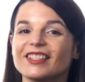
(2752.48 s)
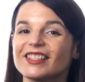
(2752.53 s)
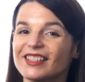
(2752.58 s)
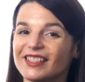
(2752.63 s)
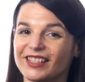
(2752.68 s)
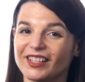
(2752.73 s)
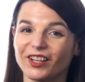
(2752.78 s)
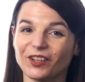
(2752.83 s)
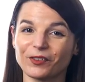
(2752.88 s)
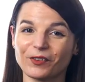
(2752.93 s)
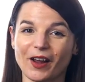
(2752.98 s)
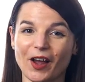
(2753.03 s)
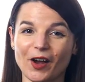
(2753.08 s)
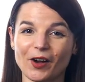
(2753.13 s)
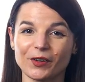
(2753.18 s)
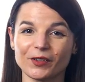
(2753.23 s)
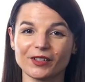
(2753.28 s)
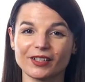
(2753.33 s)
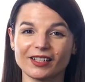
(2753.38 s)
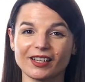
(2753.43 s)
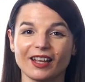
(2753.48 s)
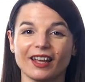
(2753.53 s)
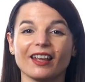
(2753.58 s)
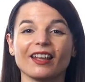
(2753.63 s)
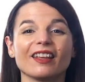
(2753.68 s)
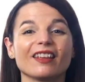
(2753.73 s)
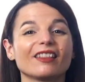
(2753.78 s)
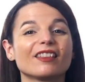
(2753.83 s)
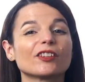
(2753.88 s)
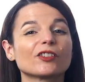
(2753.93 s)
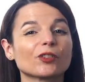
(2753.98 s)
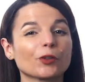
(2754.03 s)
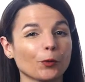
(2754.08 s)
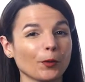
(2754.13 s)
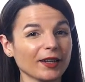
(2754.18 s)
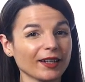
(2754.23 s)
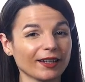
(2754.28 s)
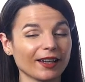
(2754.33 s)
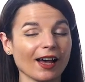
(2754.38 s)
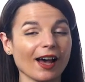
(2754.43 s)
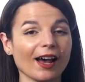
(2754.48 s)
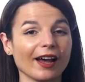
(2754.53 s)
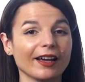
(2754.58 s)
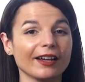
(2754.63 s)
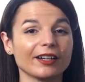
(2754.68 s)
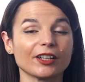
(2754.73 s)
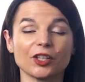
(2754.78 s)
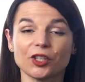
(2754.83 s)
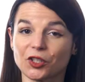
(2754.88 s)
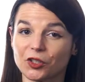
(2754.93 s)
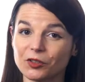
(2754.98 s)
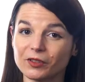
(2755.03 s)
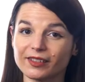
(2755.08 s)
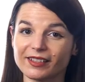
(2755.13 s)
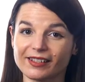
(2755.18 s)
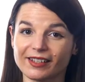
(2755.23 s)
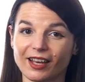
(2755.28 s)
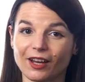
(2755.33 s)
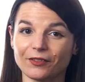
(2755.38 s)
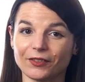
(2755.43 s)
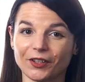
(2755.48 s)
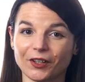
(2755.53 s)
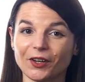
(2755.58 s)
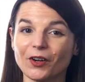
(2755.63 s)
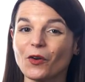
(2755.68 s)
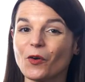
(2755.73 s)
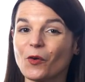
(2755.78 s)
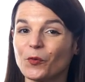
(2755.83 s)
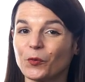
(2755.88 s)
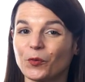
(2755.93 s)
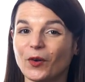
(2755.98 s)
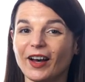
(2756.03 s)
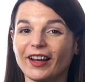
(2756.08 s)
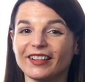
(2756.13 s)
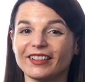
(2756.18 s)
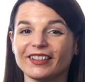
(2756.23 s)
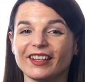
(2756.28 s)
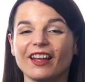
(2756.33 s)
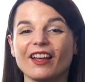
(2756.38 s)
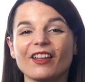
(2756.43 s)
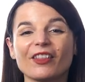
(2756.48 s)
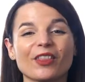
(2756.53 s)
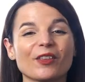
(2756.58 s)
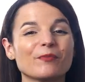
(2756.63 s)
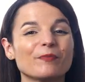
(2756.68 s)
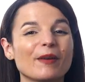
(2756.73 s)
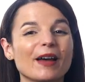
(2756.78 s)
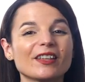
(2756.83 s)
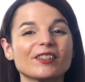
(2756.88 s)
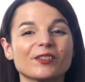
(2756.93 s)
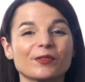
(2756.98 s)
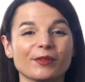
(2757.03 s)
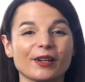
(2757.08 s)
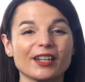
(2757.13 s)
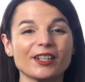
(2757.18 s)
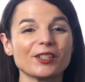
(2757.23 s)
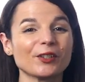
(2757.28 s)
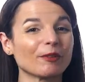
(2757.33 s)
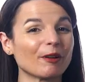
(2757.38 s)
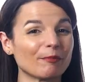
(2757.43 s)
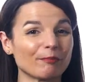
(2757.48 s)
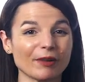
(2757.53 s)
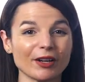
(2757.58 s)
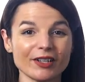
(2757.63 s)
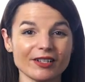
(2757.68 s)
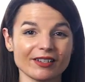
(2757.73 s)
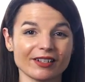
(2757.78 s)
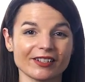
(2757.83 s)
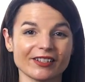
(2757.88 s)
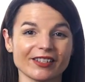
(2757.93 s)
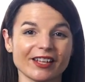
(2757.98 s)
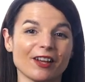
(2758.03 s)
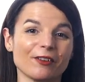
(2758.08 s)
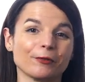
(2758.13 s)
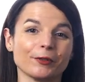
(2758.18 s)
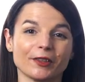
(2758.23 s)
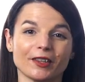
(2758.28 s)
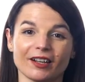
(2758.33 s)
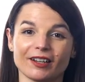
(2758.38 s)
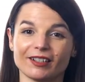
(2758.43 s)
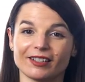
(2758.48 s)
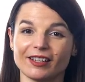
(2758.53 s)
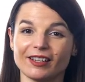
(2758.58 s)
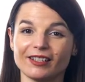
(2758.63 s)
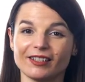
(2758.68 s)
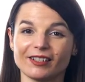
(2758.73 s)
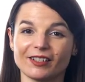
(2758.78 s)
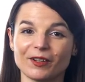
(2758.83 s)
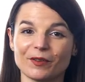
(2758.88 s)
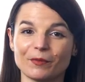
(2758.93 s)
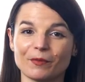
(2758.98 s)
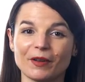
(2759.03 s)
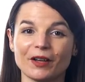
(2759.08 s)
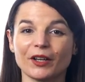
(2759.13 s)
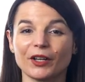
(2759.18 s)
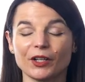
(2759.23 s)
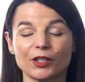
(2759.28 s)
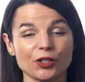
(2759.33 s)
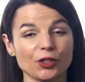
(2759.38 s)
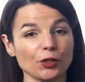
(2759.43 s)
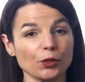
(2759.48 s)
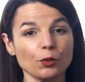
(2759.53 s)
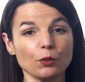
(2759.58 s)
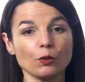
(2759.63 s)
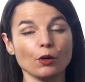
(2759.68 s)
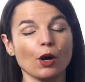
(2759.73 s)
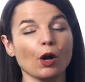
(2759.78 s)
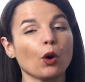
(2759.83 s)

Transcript: Stick around. In this quick guide, you'll discover one The best way to immerse yourself with our system, two